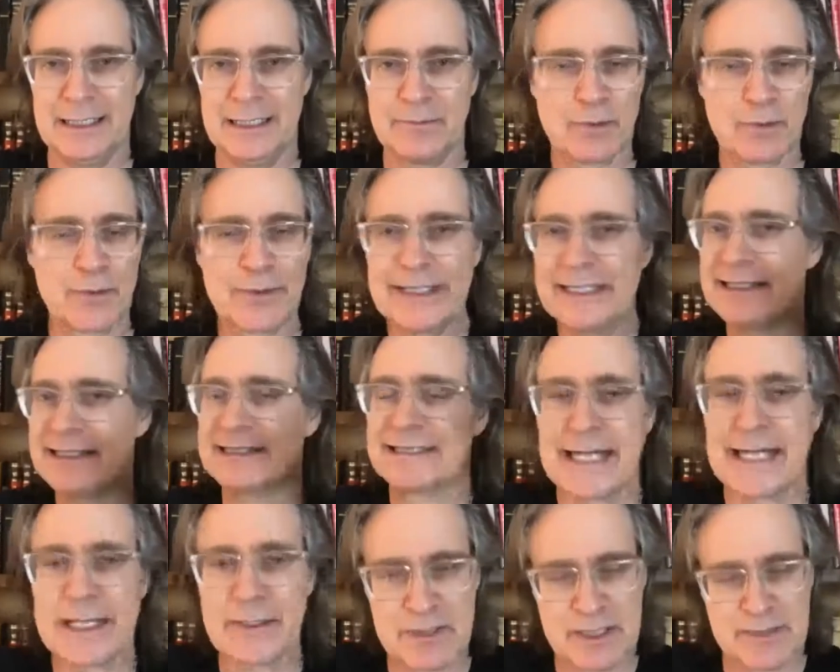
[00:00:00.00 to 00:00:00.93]
where we need to
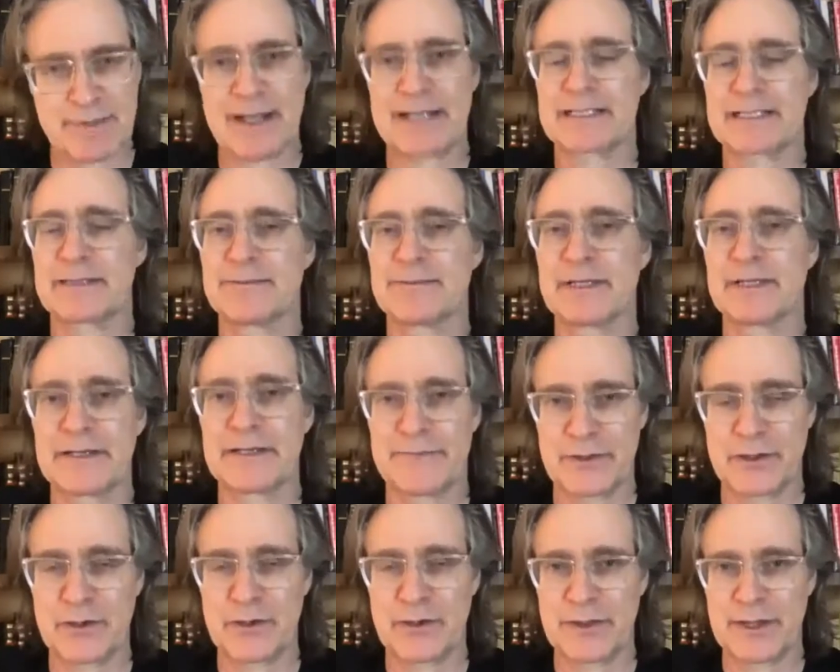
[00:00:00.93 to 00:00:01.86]
take responsibility for
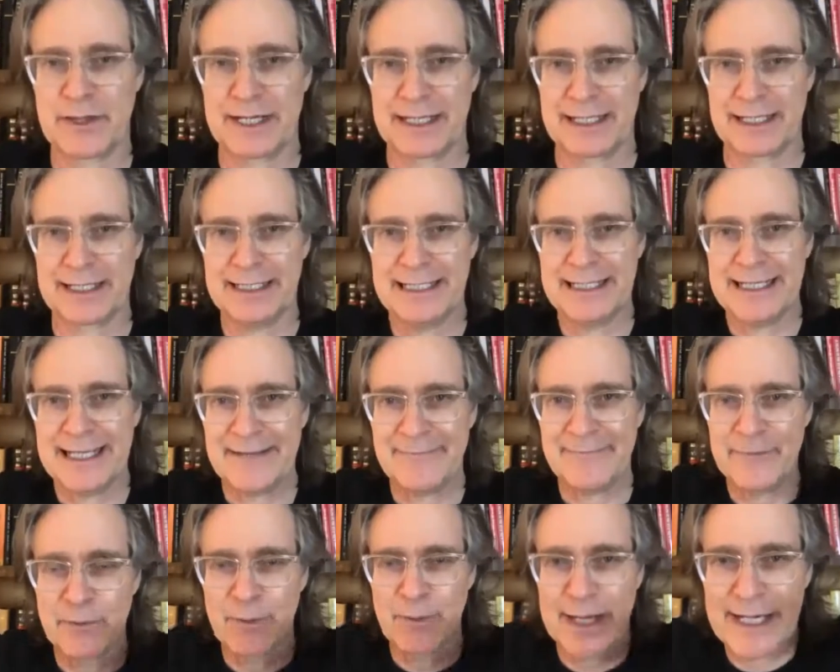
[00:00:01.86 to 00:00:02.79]
the whole thing.
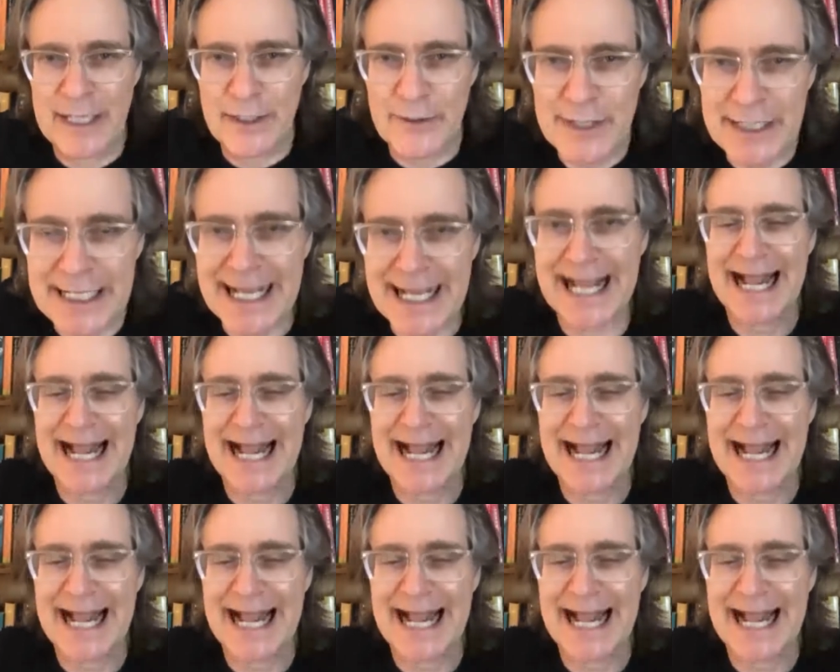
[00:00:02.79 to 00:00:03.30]
If you want to know the